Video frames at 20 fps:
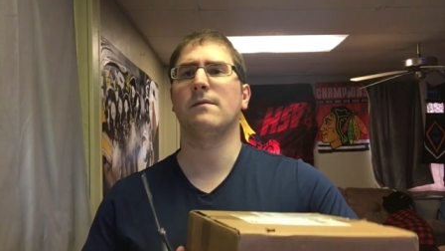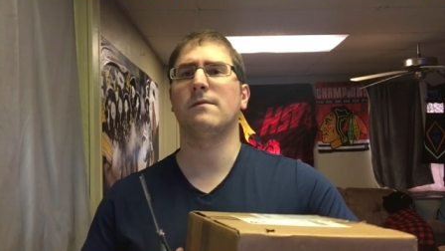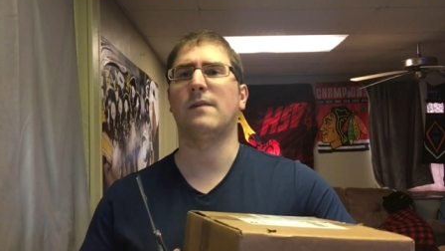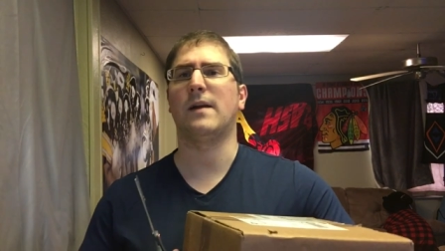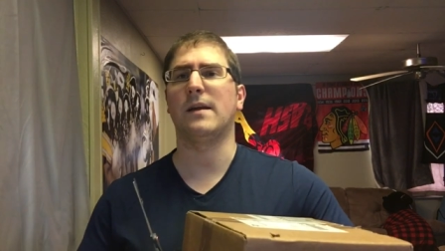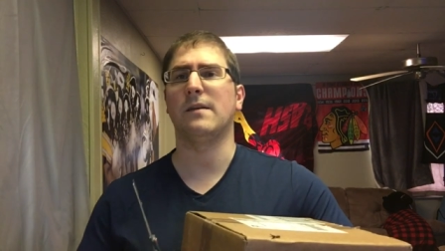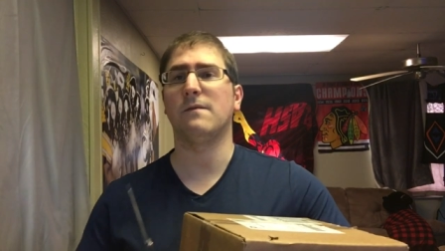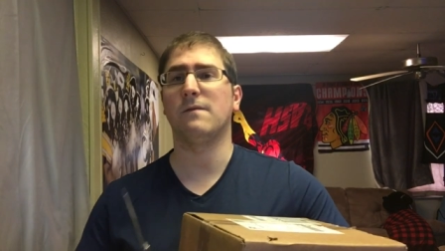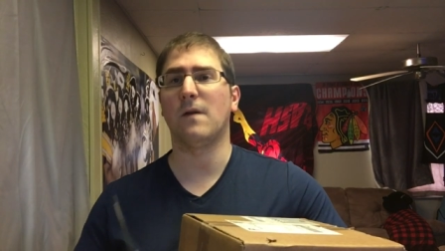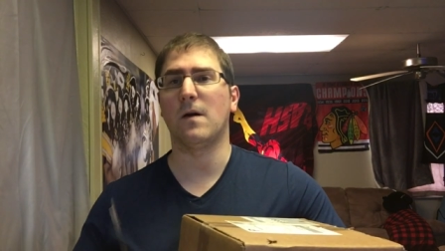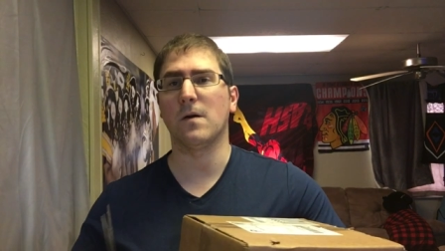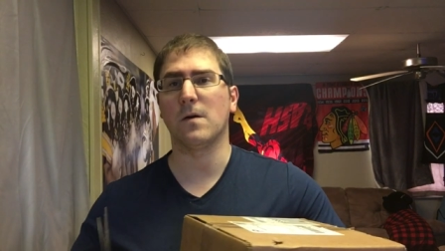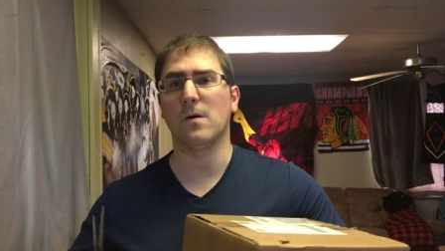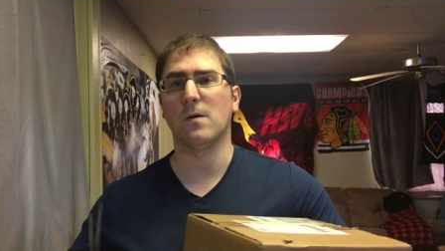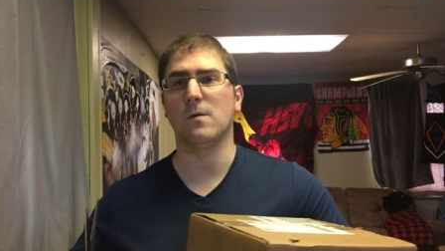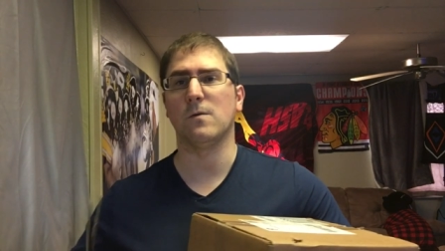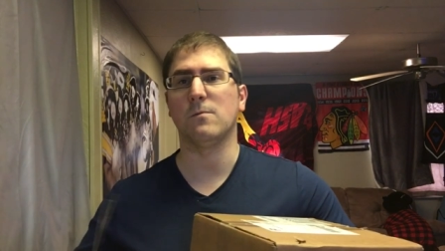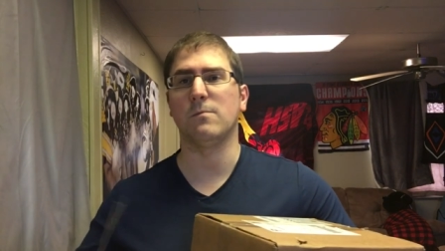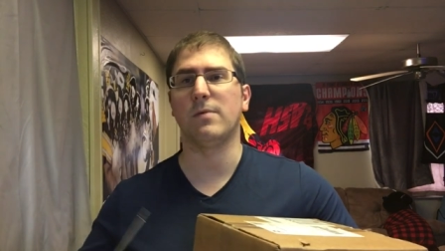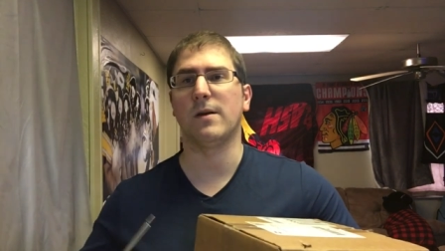Freddy
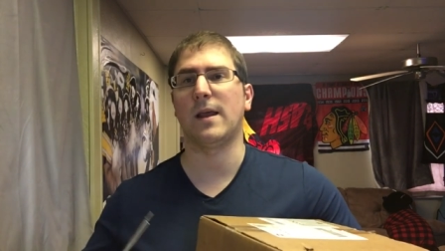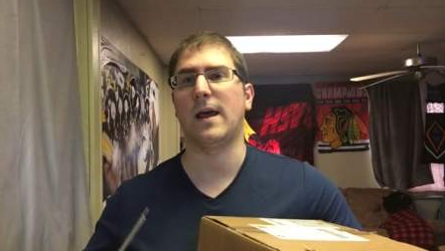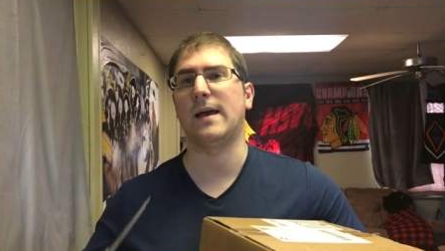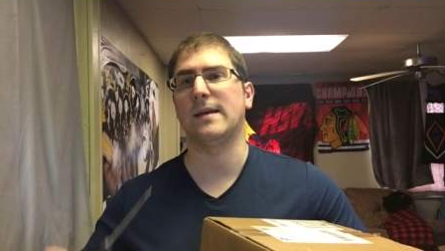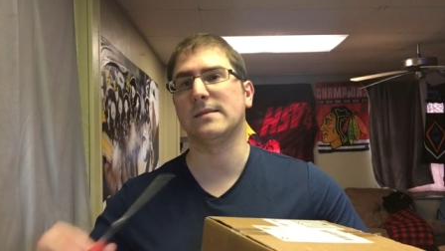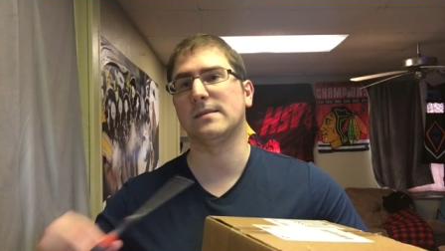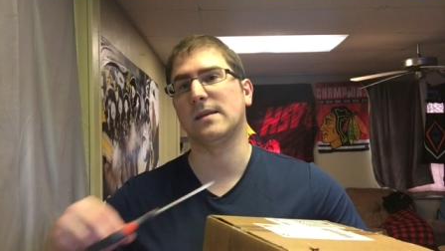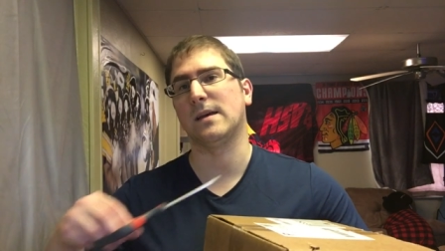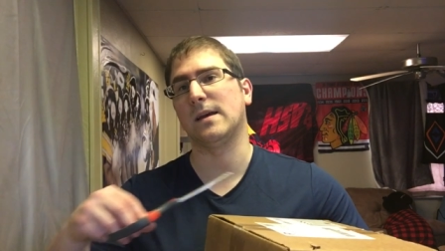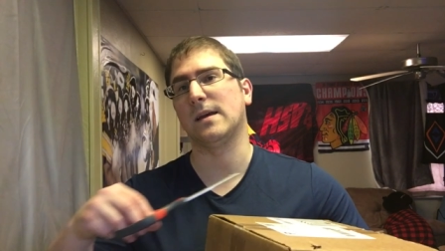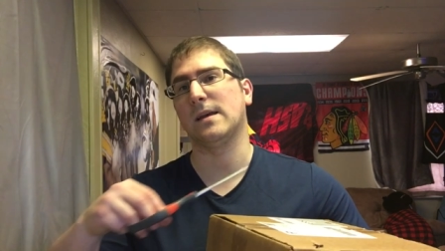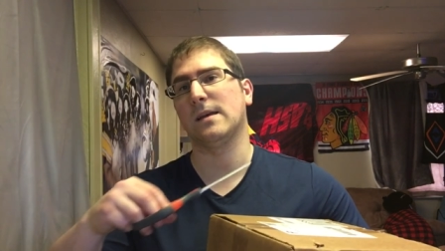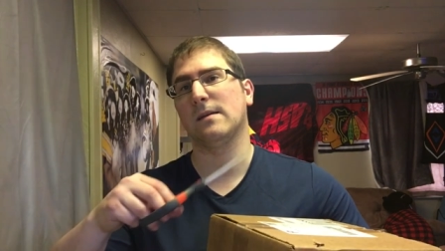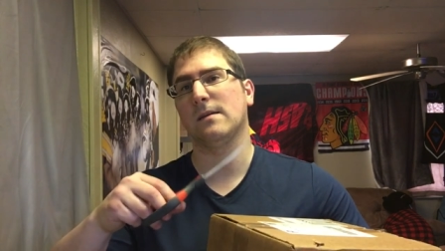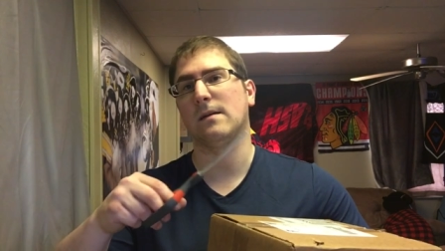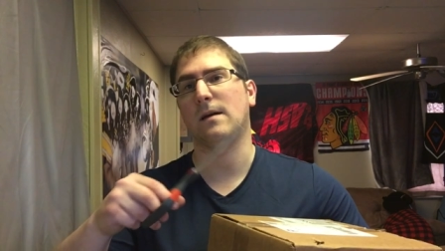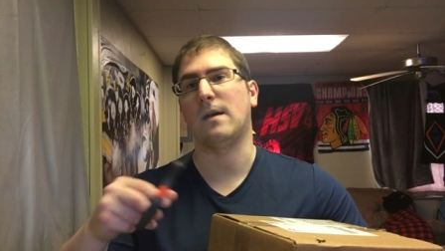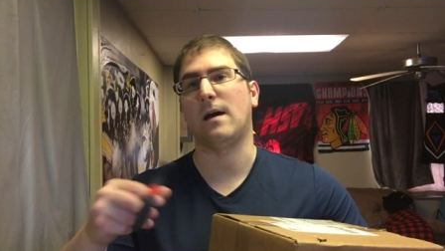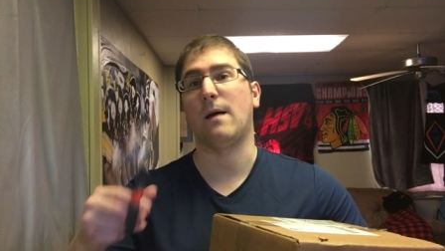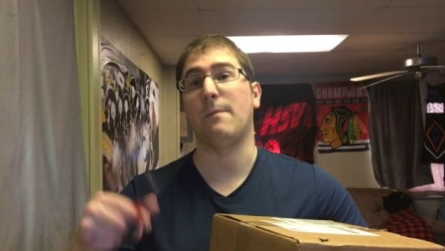Funko, but as like
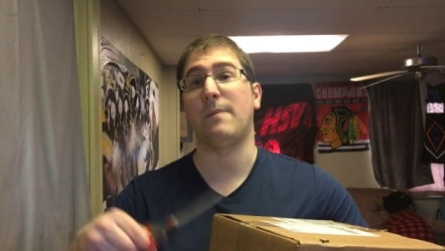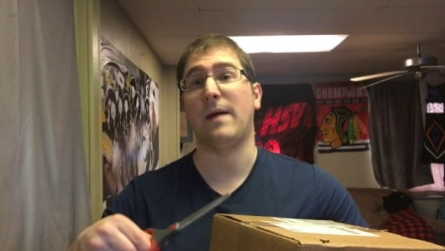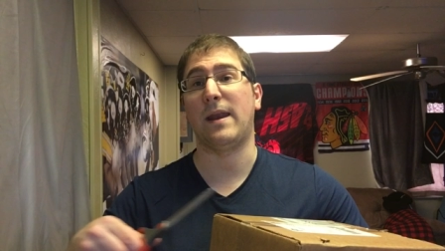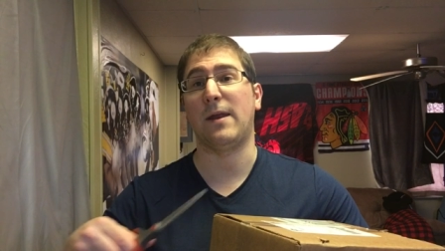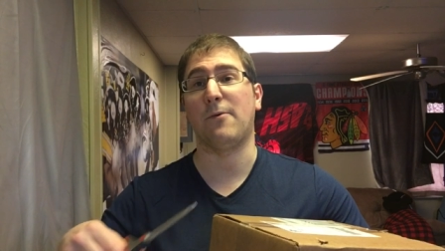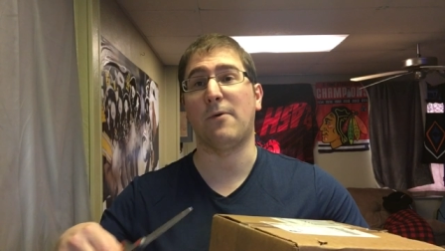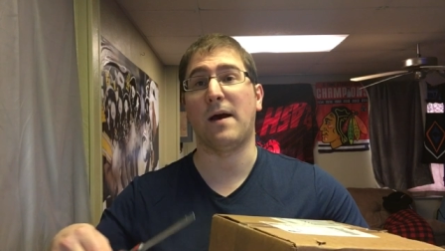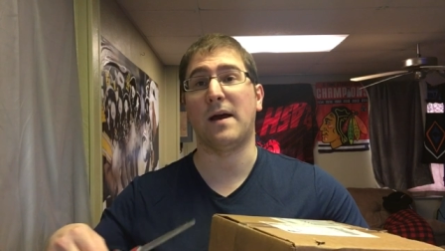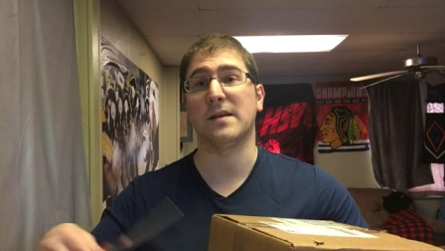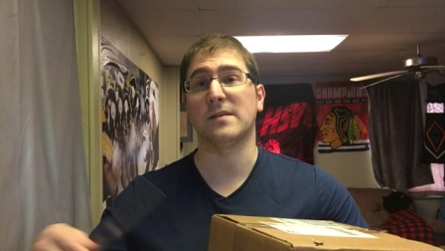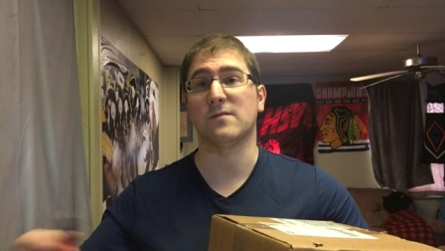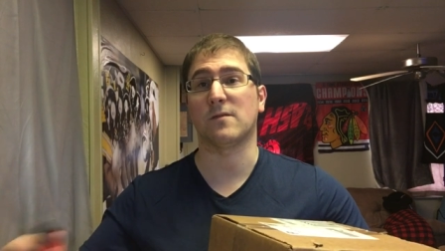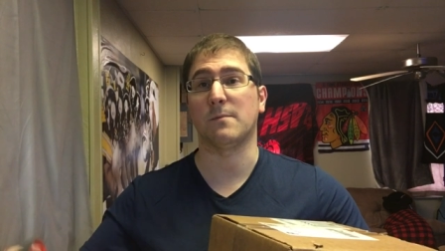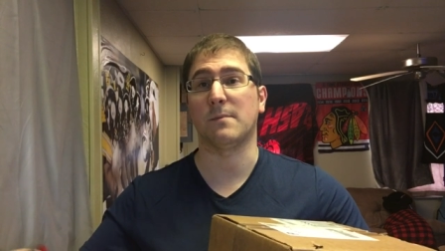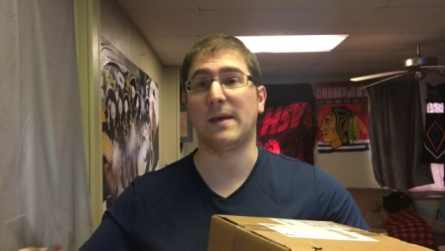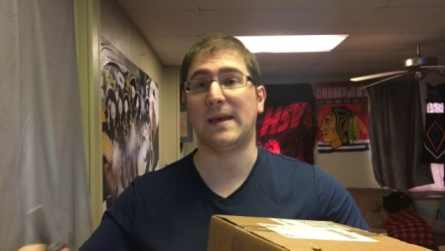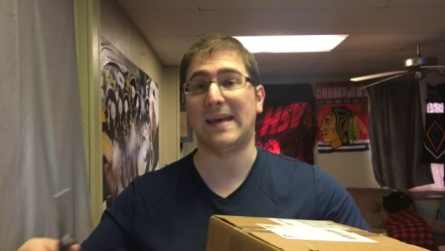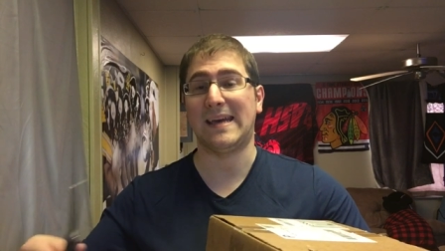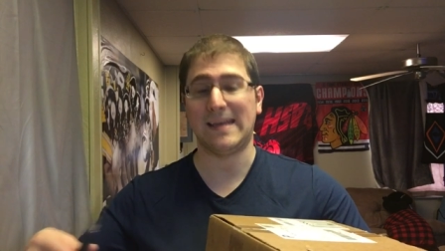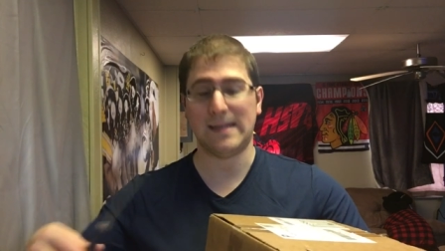uh, Pennywise
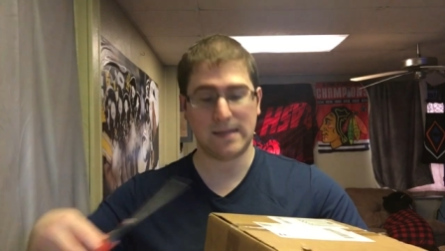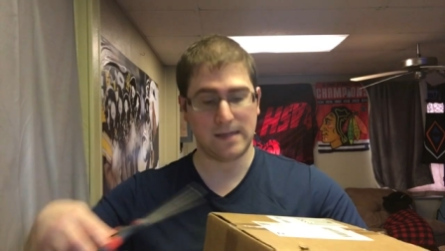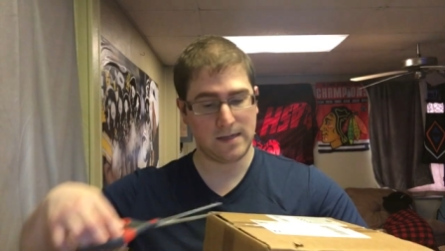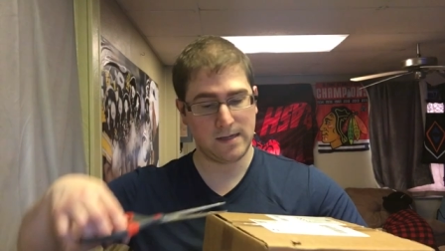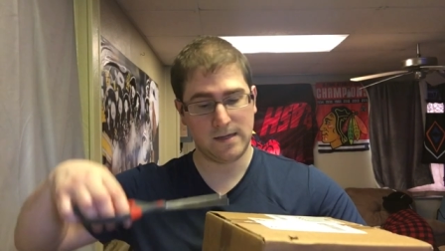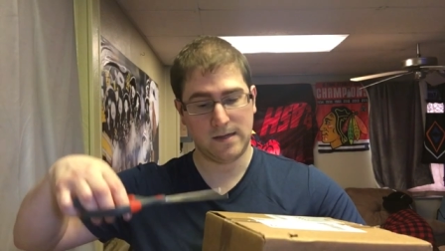from It.